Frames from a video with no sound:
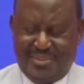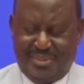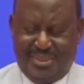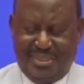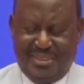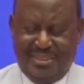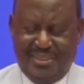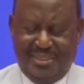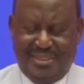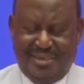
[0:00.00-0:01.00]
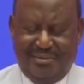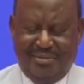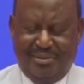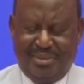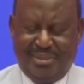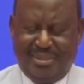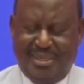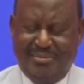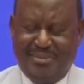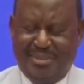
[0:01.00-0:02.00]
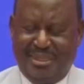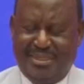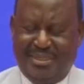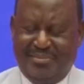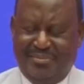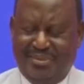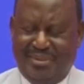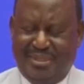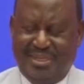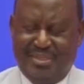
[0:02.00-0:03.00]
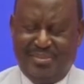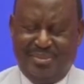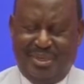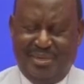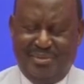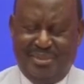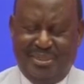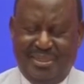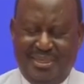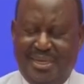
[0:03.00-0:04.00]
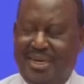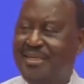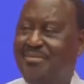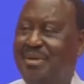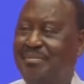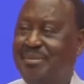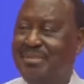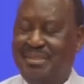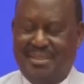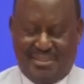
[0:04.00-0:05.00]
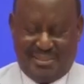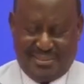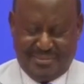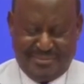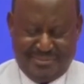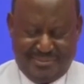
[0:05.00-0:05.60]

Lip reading: Today, everyone claims credit for Thika superhighway and the bypasses.